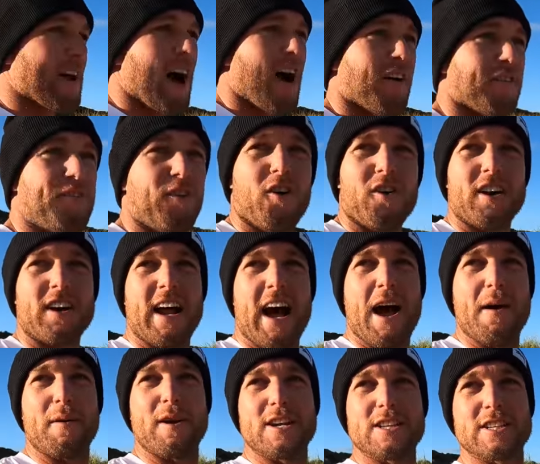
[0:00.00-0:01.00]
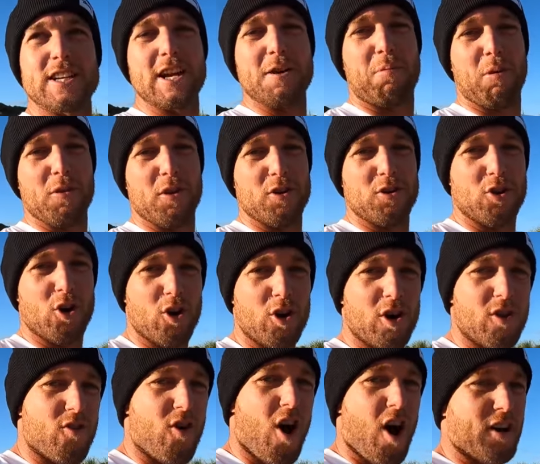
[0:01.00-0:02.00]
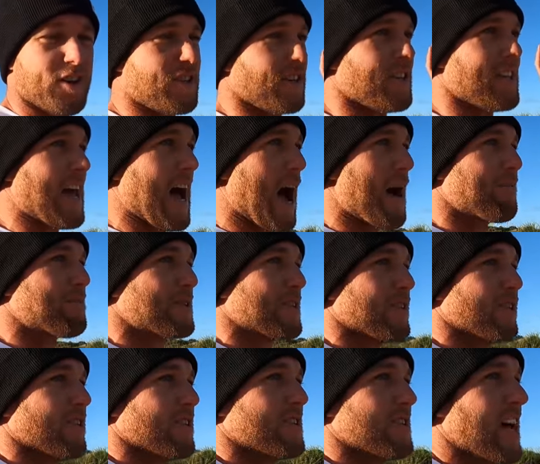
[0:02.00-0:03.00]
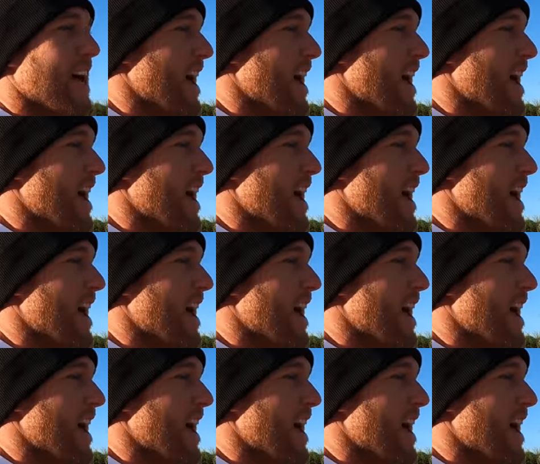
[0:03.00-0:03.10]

we're going for today. We're just gonna put the noodle rod to the absolute